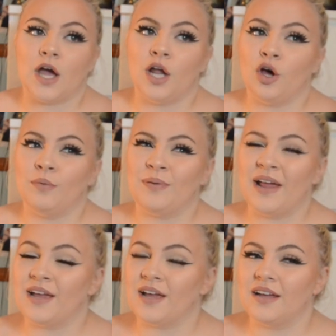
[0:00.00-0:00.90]
lot
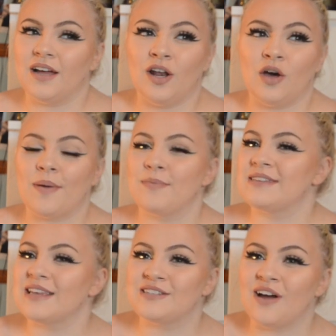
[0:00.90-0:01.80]
of people
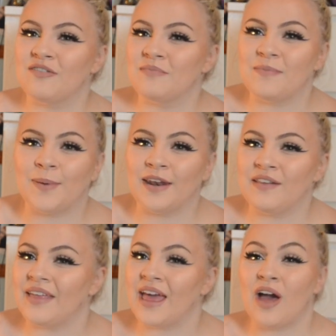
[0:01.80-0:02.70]
say start from the beginning
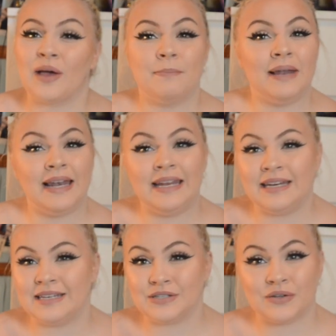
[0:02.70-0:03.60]
of the year. I
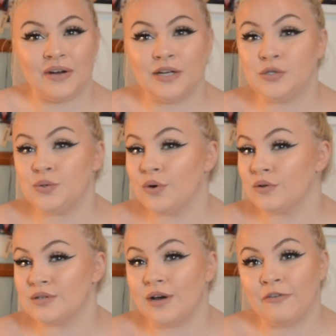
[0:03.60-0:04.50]
completely disagree. Do
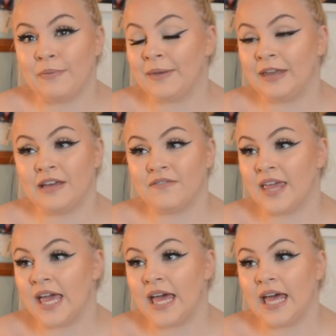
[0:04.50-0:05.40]
not start from the beginning of the
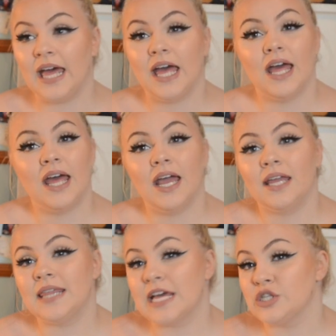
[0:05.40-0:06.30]
year.
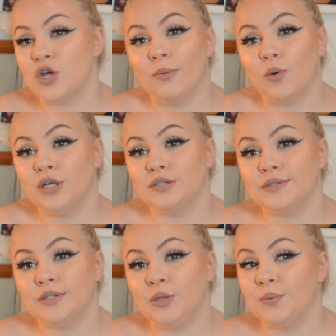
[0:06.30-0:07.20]
There's no point.
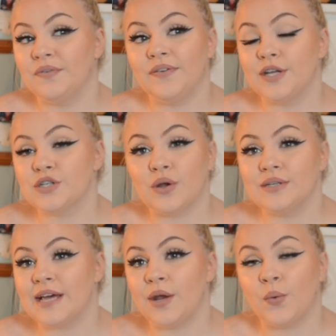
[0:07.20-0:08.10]
You will finish
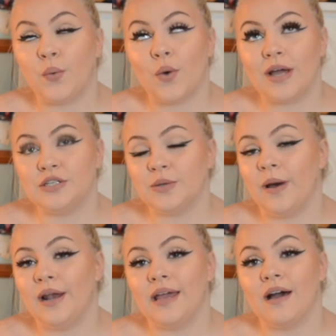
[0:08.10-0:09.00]
content way too
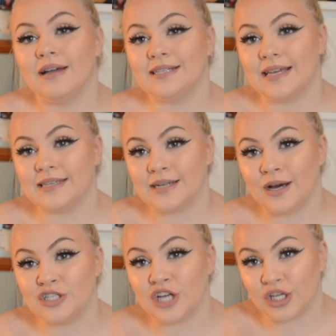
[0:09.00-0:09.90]
early. I say
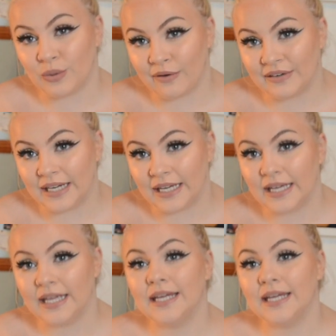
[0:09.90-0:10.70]
start January